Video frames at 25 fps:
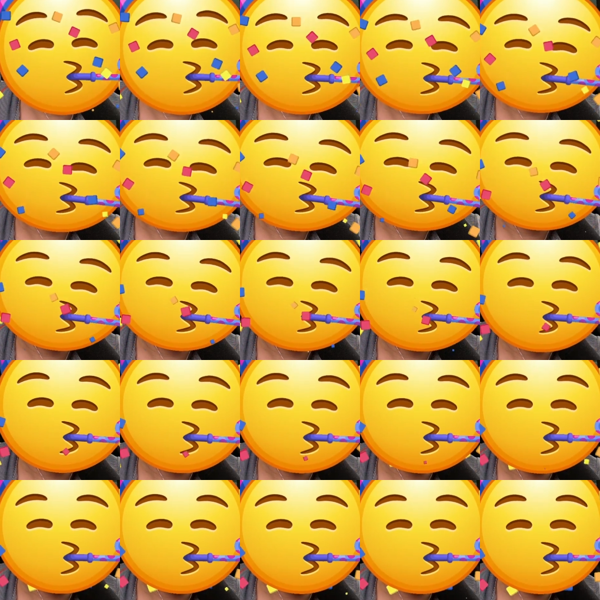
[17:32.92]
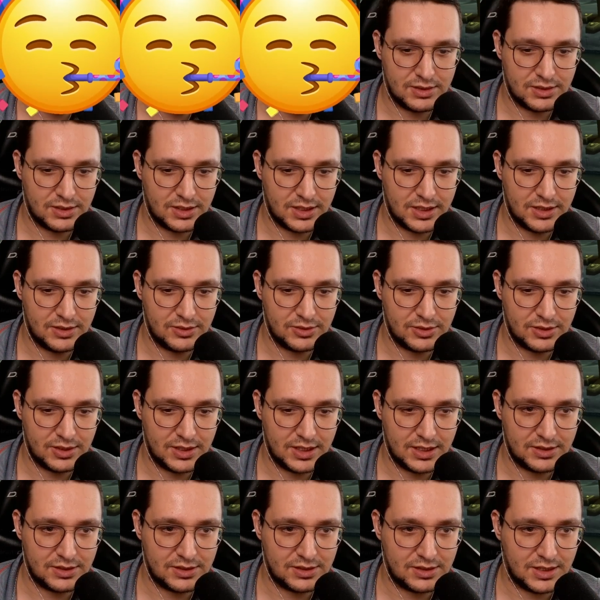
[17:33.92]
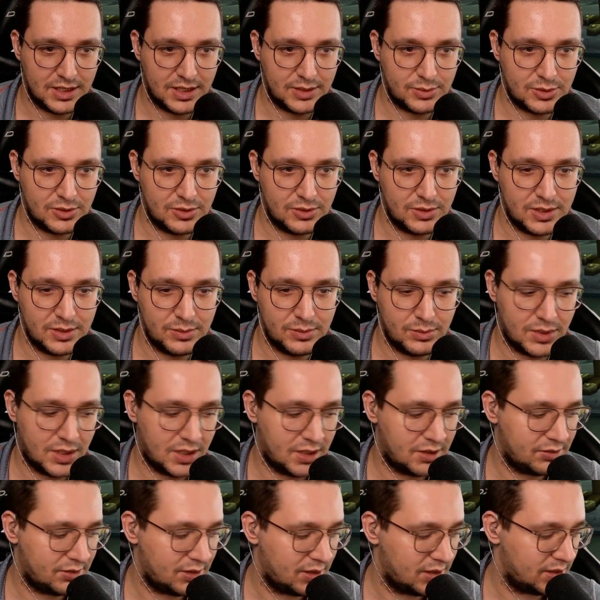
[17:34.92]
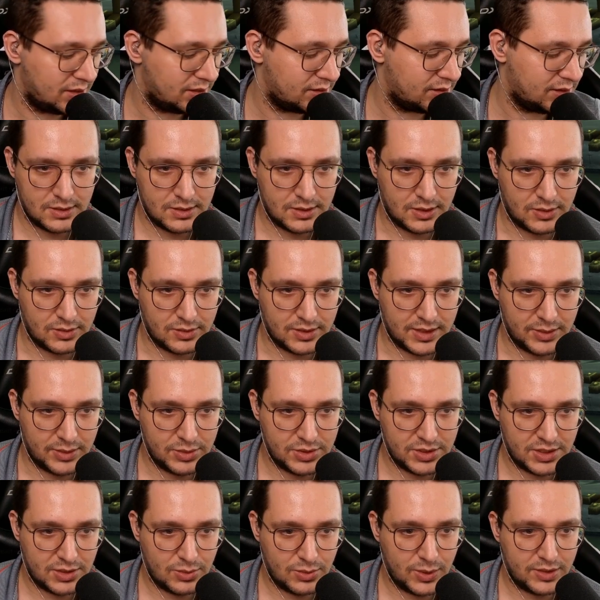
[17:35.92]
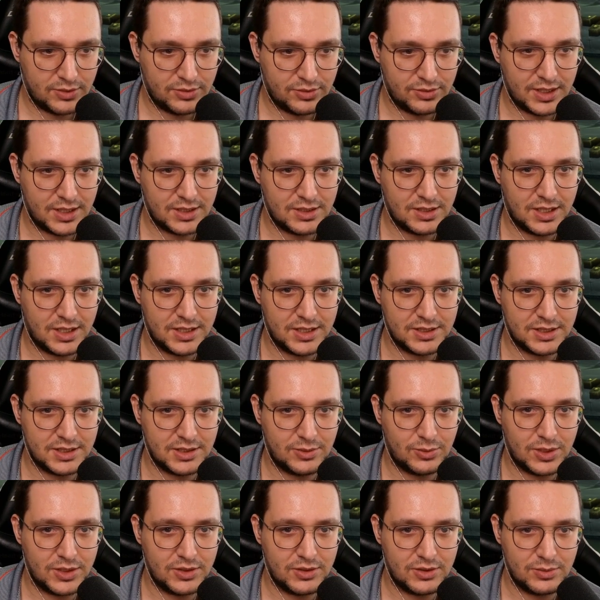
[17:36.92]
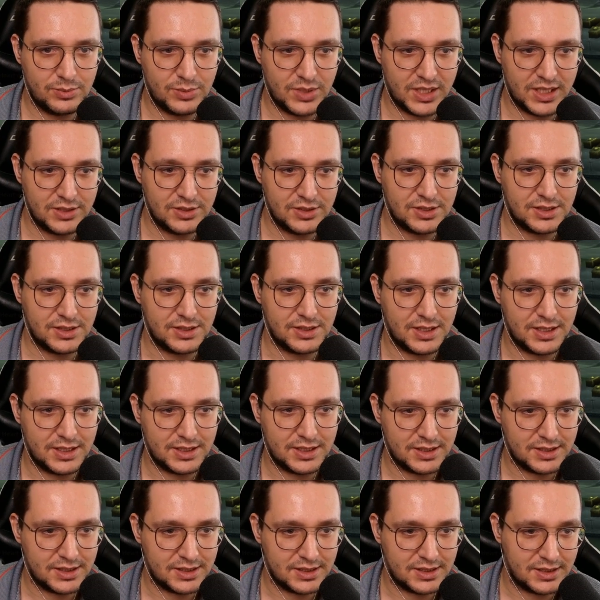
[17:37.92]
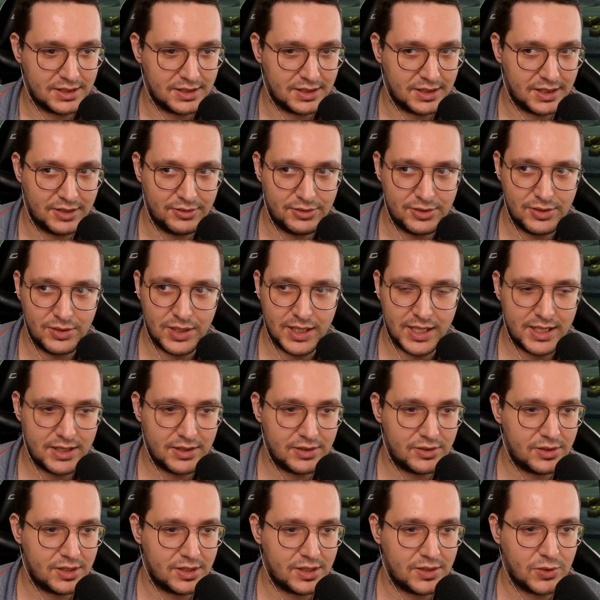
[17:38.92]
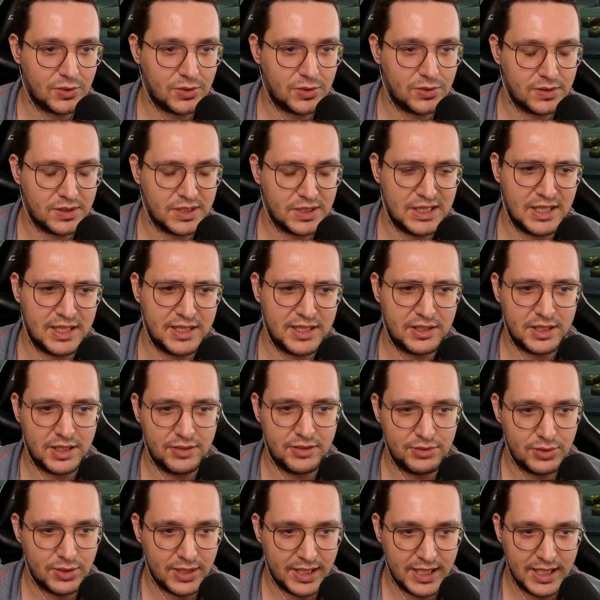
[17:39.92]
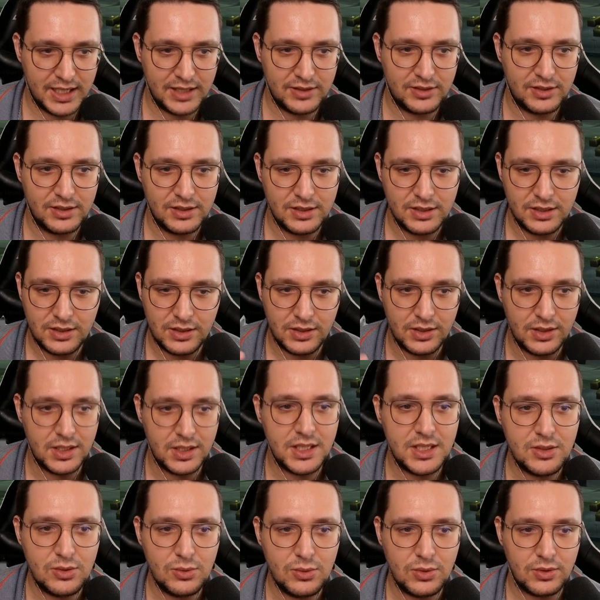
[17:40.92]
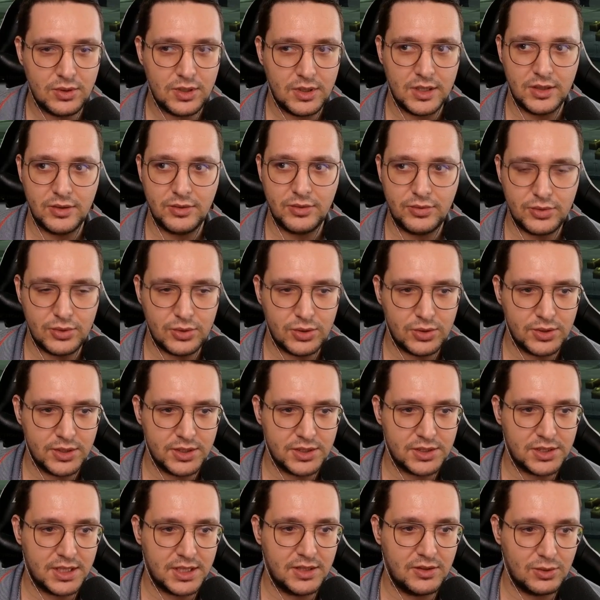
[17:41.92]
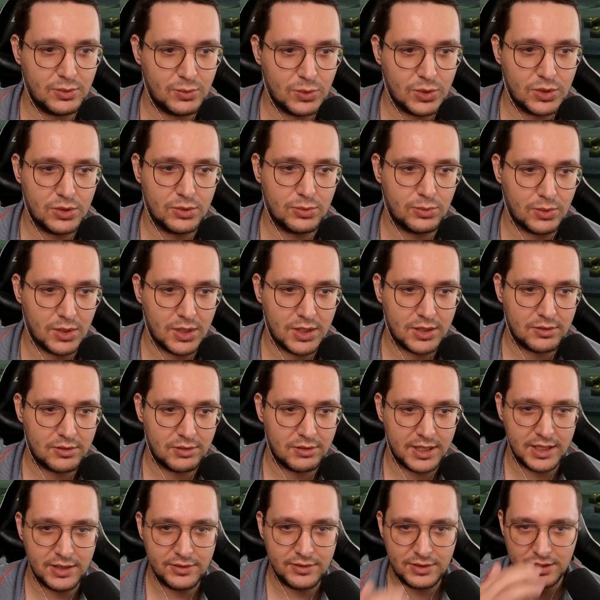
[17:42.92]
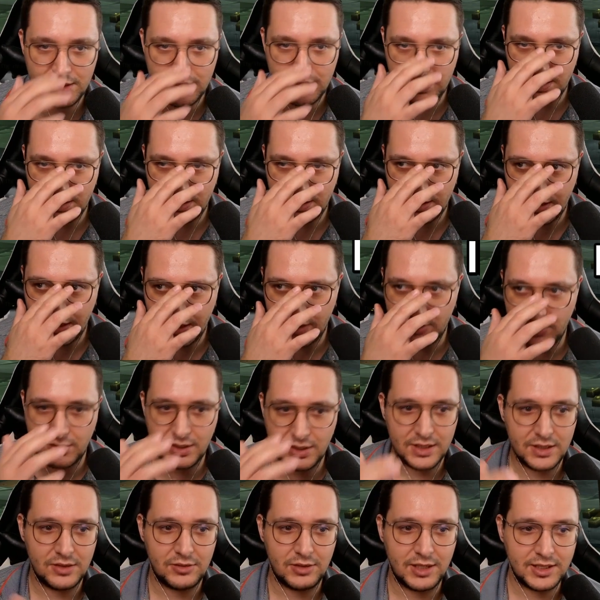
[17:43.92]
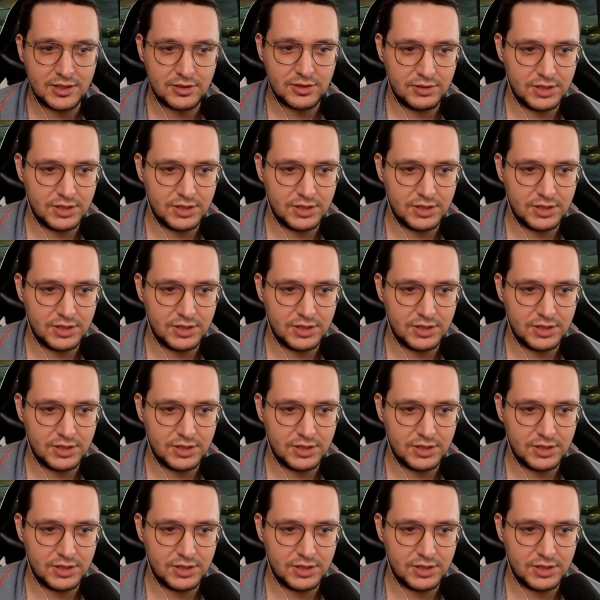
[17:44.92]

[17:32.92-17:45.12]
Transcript: It does play the sound, so that's absolutely marvelous. So that was the quick fix, guys, that I want to mention. Like, if you added if you add new folders into World of Warcraft, into the directory